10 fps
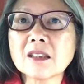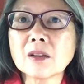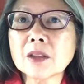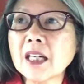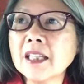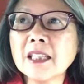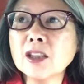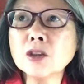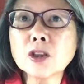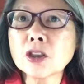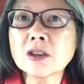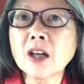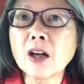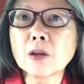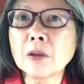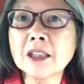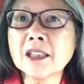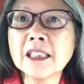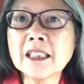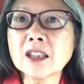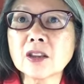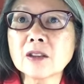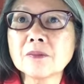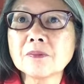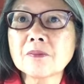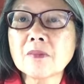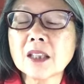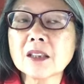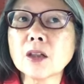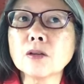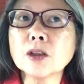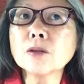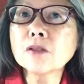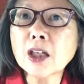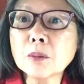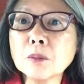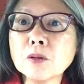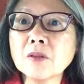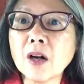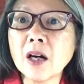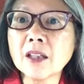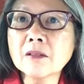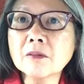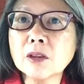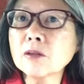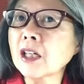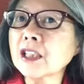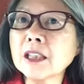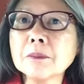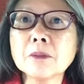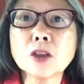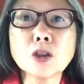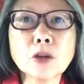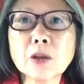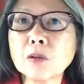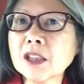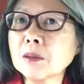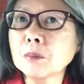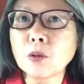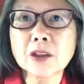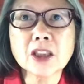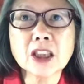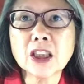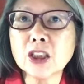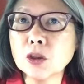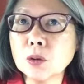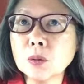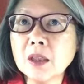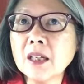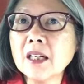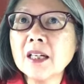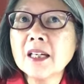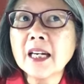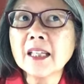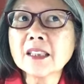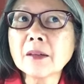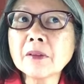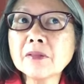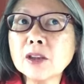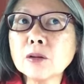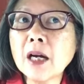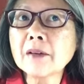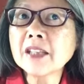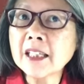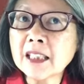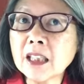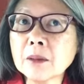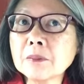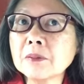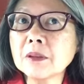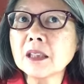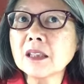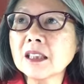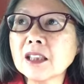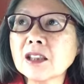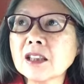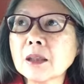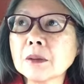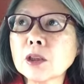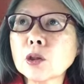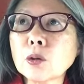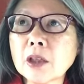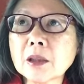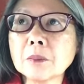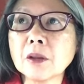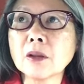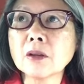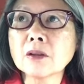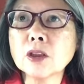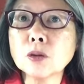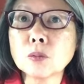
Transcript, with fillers: Okay? And you shouldn't tolerate it either. So you've got to move on. You've got to keep doing what's important to you. And some of you have taken up in some incredible new